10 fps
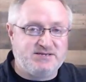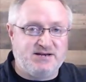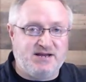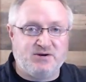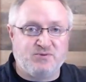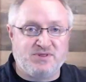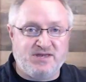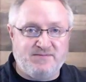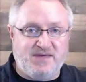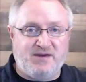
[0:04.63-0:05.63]
and how to
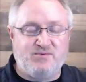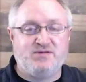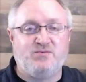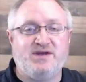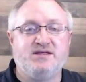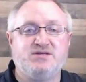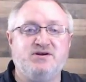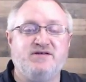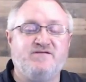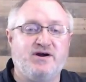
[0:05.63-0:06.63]
relieve that with a weighted
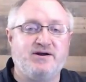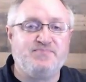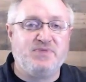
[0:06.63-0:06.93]
tuning fork.